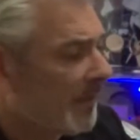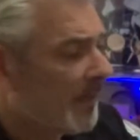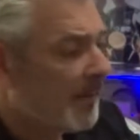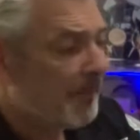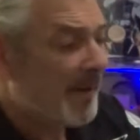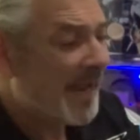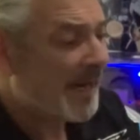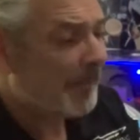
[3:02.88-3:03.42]

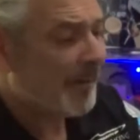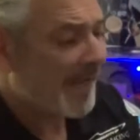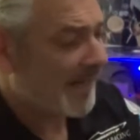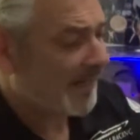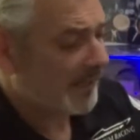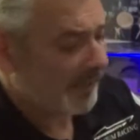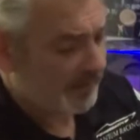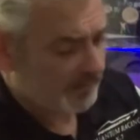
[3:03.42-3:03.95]
backpack,
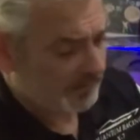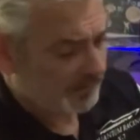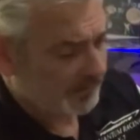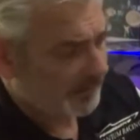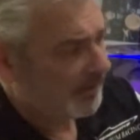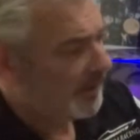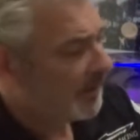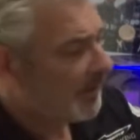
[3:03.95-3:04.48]

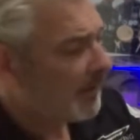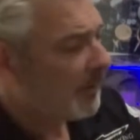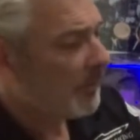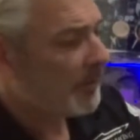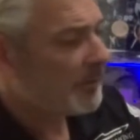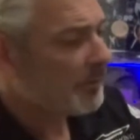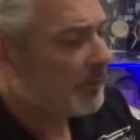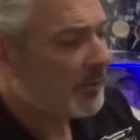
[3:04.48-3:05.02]

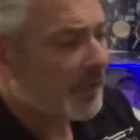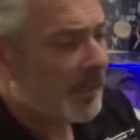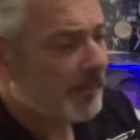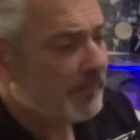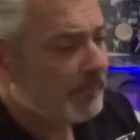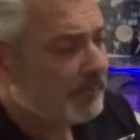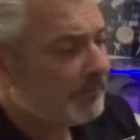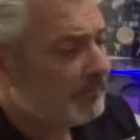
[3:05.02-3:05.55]
which will come,